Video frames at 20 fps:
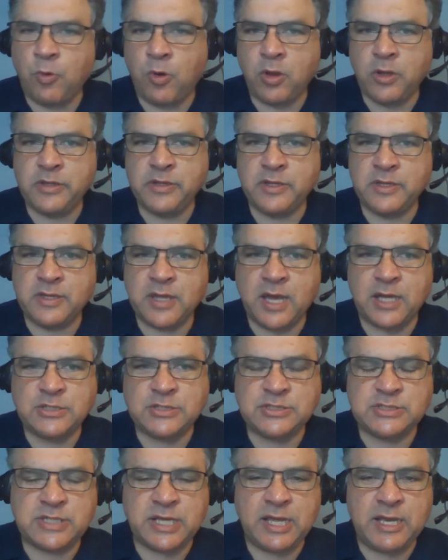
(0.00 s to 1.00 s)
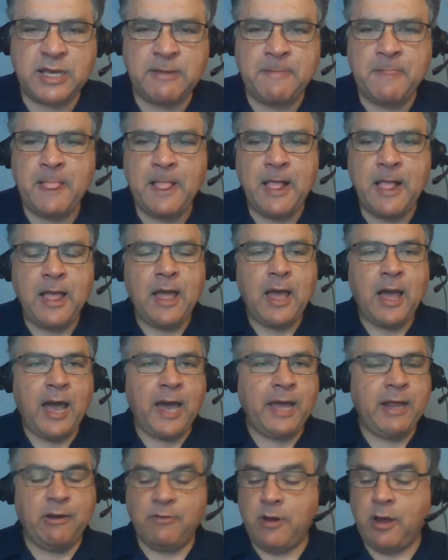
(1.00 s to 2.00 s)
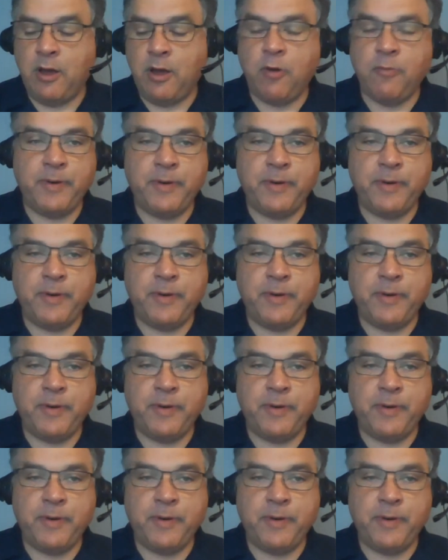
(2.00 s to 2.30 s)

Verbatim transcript: wall in the Dodger Stadium? I don't know.